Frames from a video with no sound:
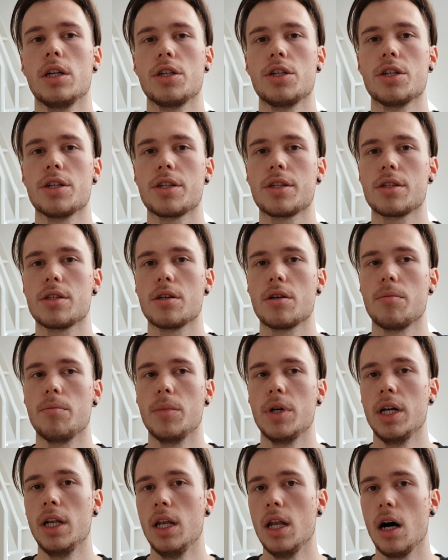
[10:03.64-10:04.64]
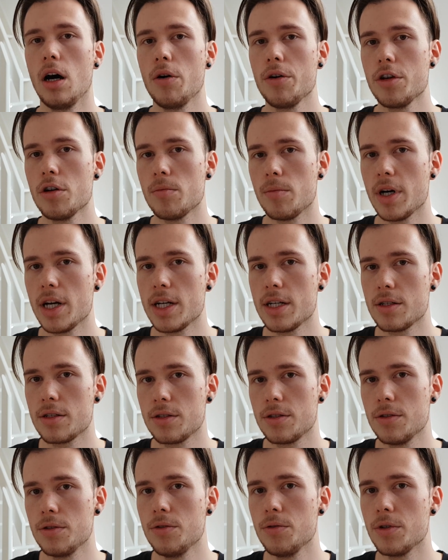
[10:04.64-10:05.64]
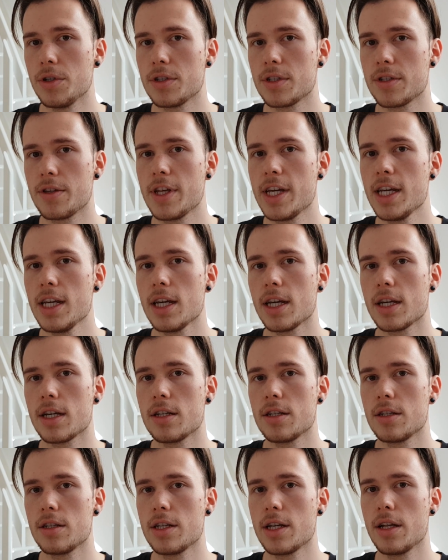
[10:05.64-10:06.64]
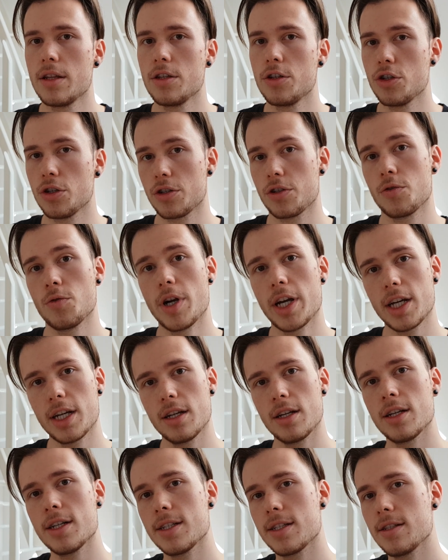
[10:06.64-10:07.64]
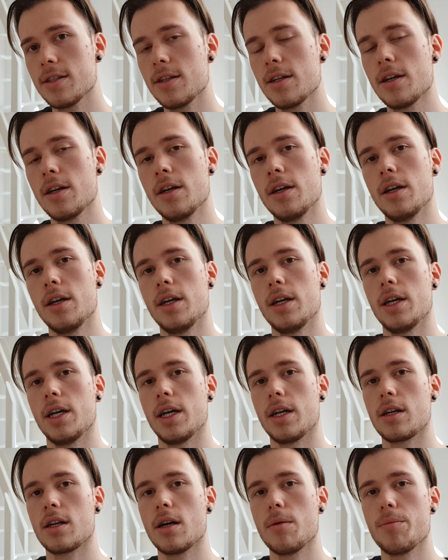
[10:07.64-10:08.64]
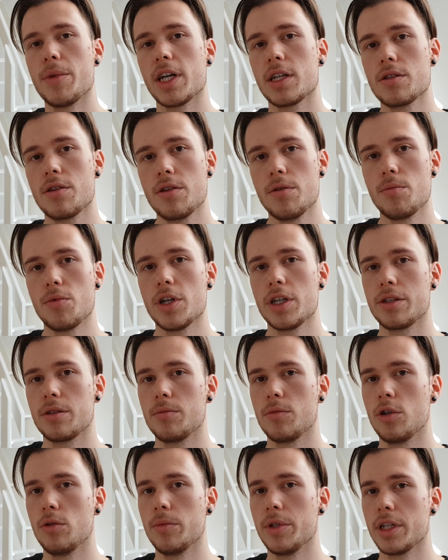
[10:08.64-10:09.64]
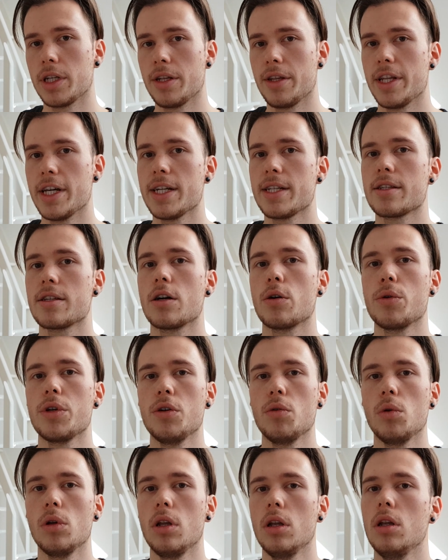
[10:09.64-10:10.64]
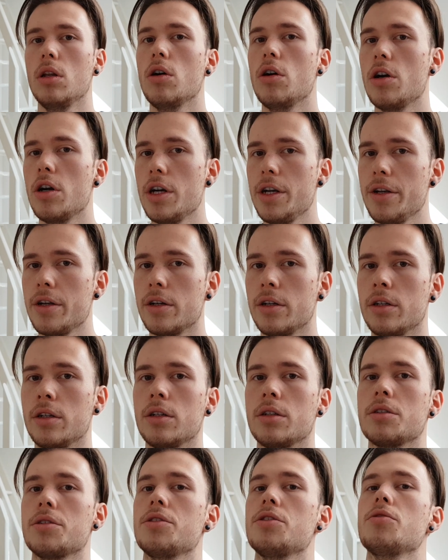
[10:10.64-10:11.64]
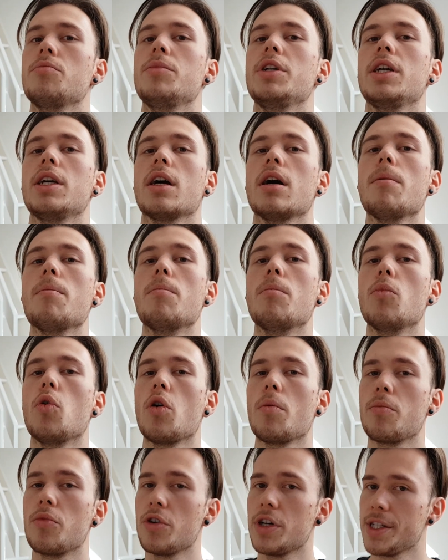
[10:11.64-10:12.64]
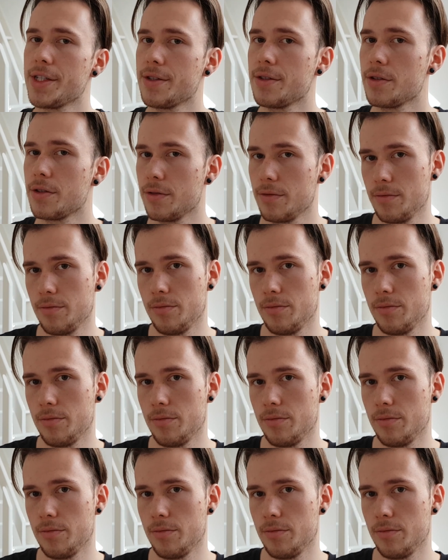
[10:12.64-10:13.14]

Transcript: Just allow your mind to do its thing and then just recognize it, come back to the present moment. And that's how you will learn to become more present.